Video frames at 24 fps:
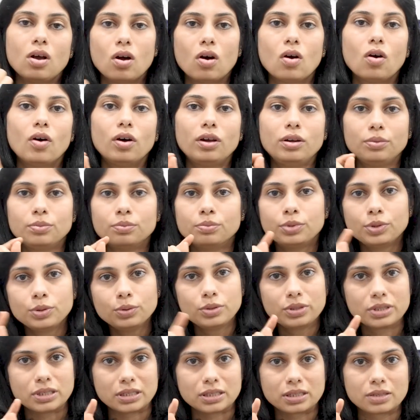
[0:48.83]
or
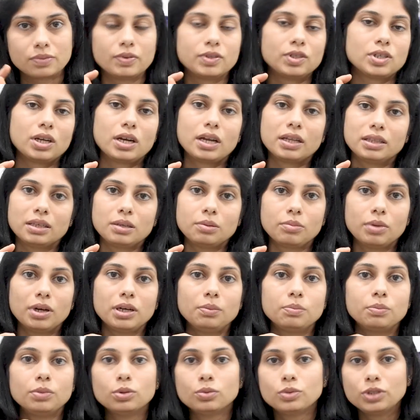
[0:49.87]
bruises, which are nothing
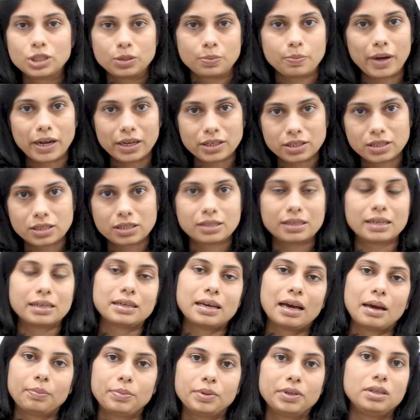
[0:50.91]
but bluish patches that
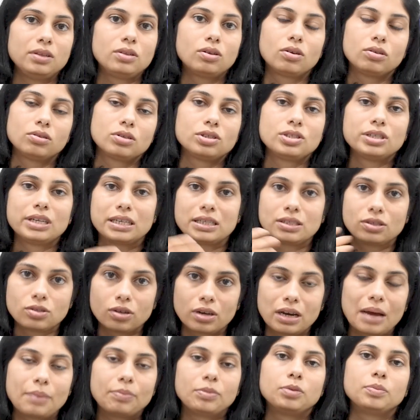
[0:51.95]
happen either on the chest
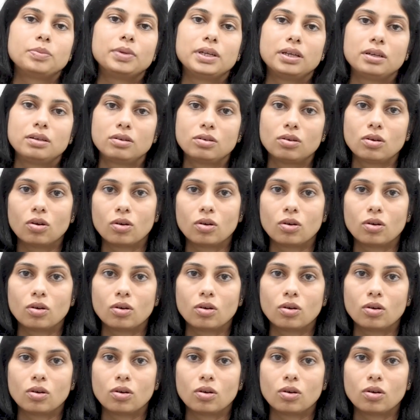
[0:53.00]
or abdomen,